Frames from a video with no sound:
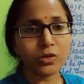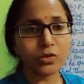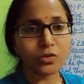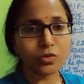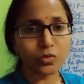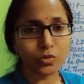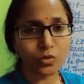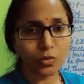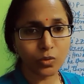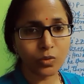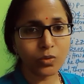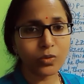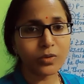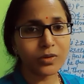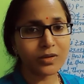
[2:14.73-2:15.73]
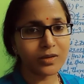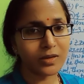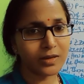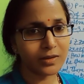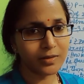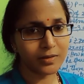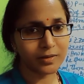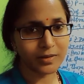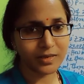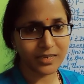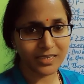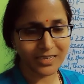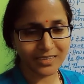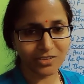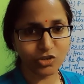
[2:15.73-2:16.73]
So
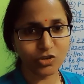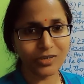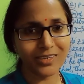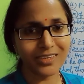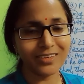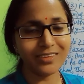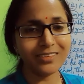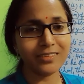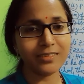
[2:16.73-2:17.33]
dear juniors,